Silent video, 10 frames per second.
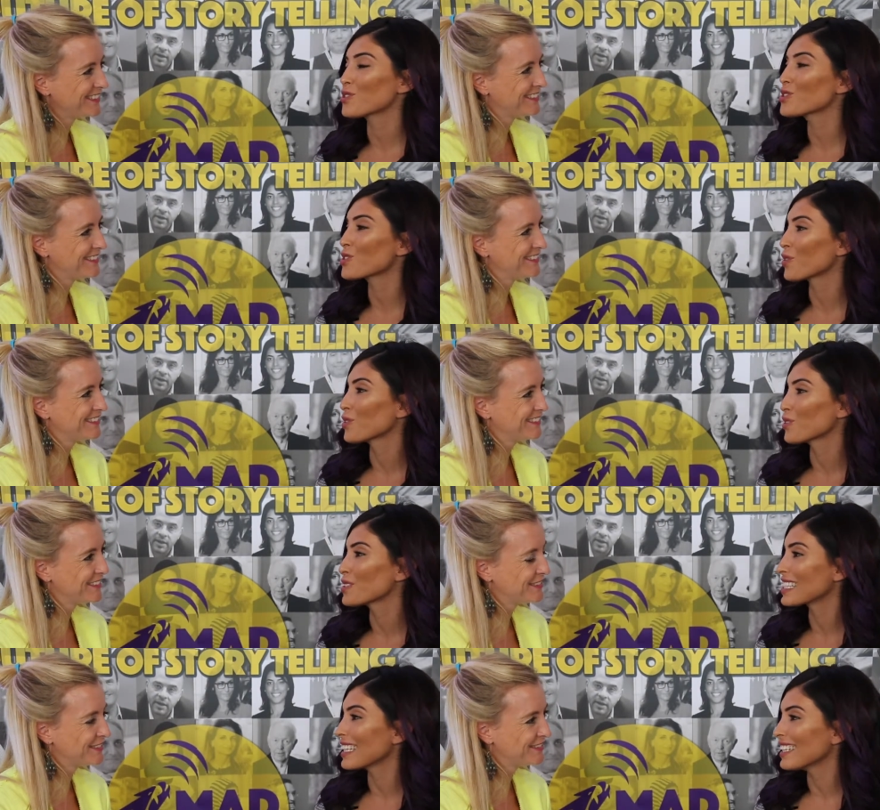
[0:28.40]
Speaker 1: used so
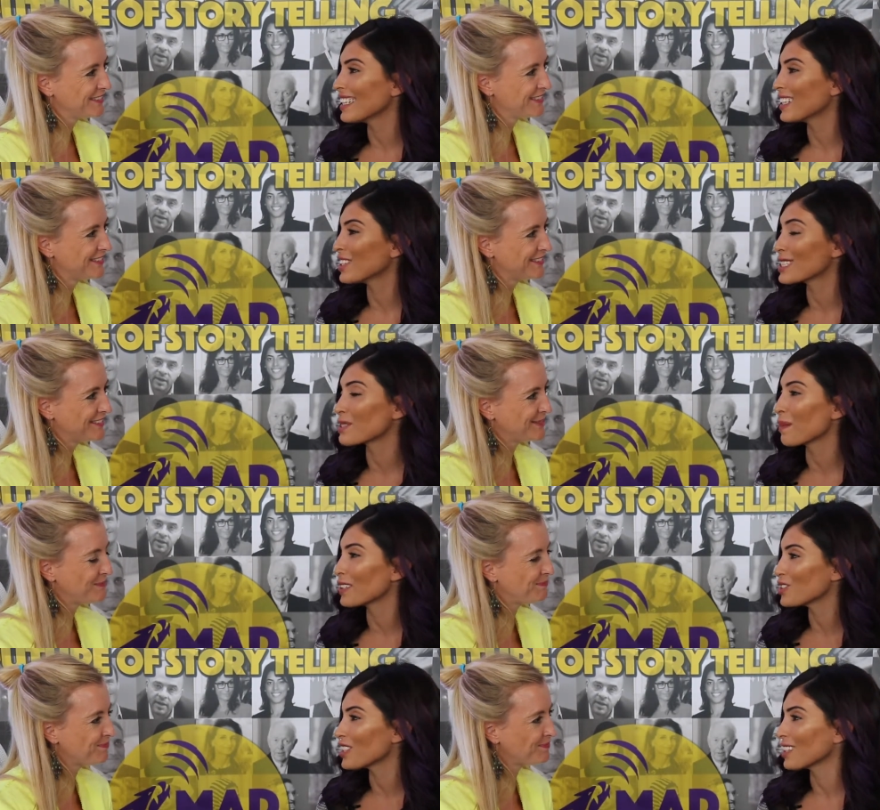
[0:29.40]
loosely here,
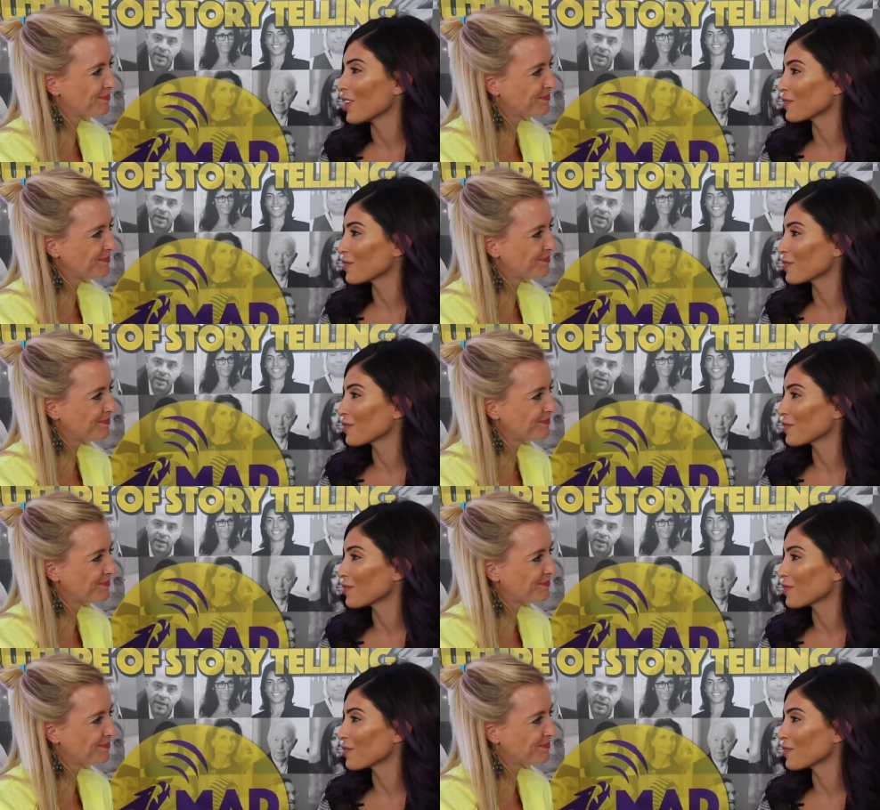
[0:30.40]
especially in